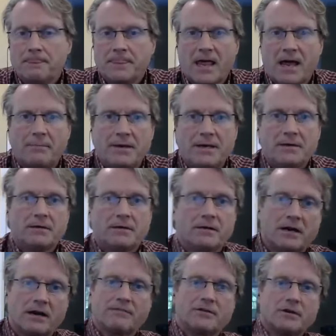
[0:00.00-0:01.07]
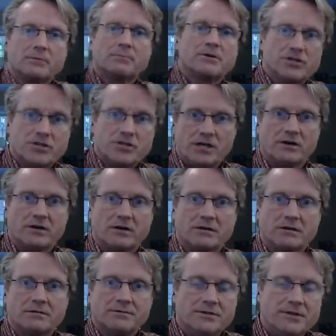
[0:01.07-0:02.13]
I mean, Governor Beshear,
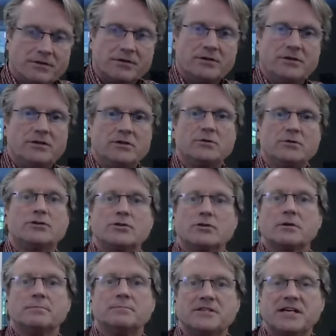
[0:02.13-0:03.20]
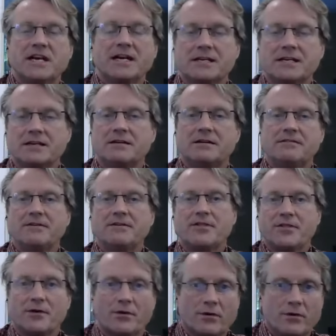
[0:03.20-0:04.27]
you can use your executive
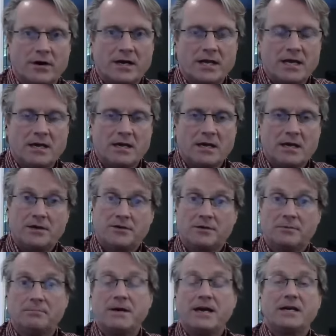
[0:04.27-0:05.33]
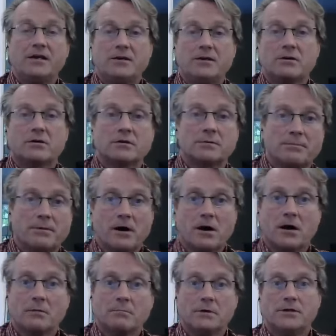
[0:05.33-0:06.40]
authority to make your
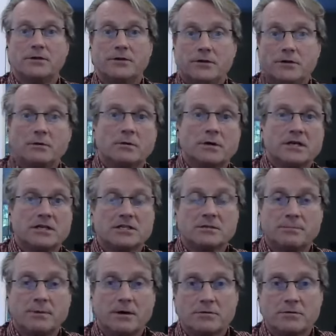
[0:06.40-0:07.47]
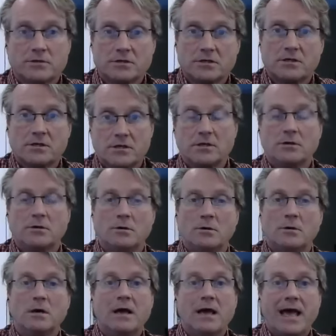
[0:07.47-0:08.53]
department do what it's supposed to do
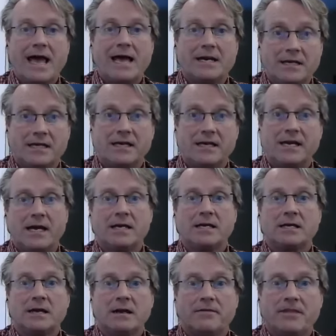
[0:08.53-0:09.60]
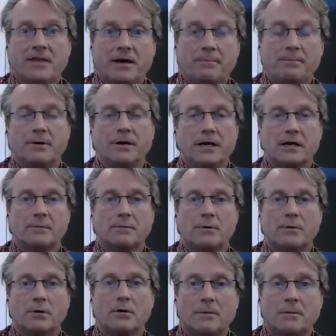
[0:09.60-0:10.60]
and get the applicable